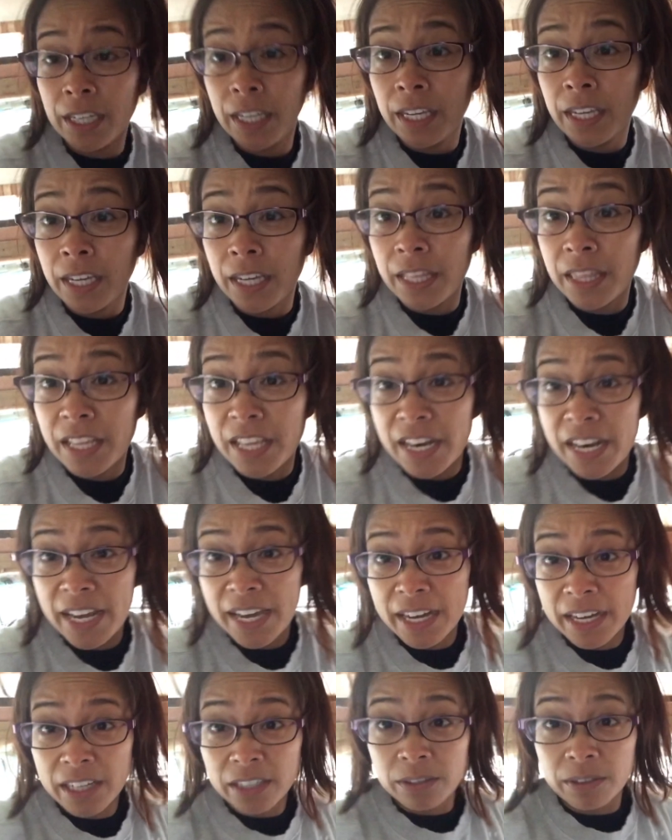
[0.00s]
and then
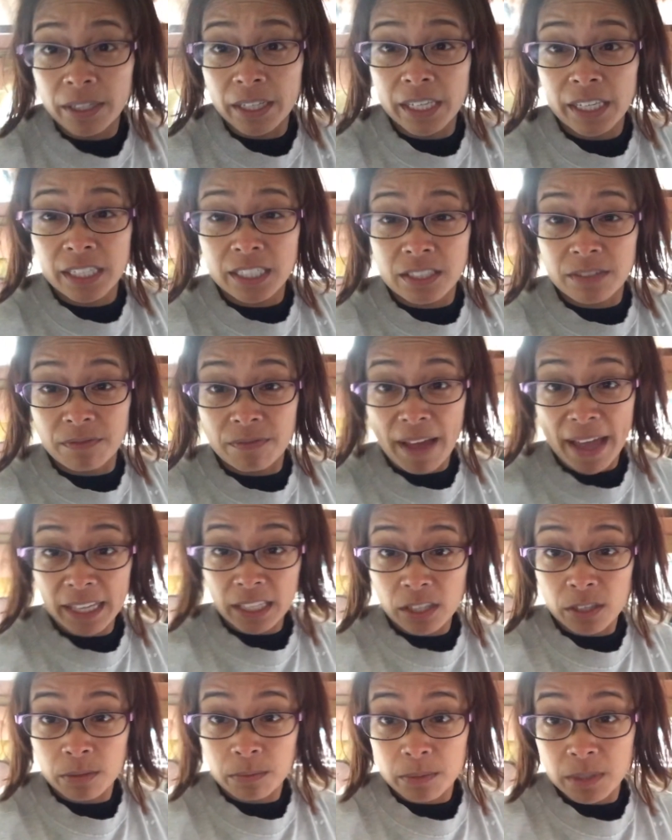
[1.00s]
now it's
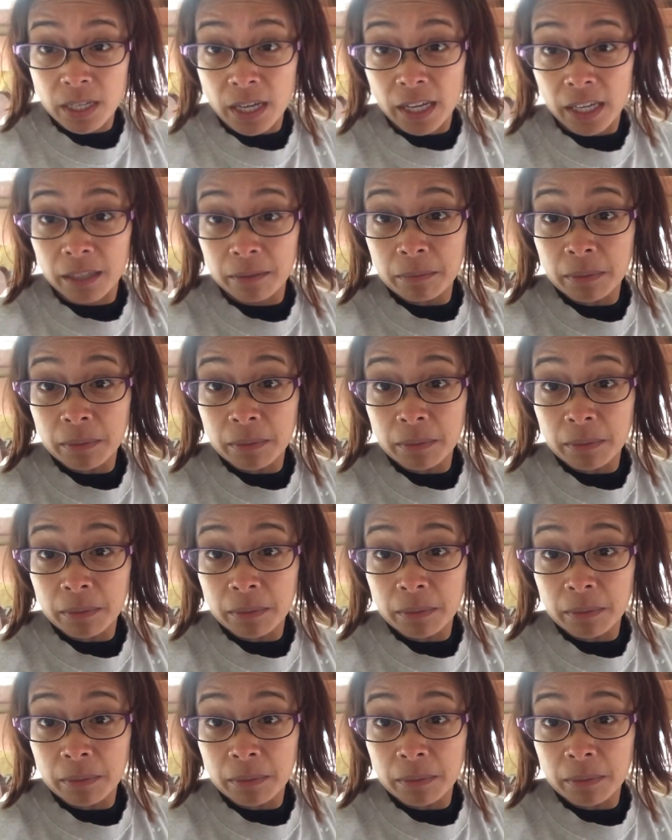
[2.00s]
vacuum time.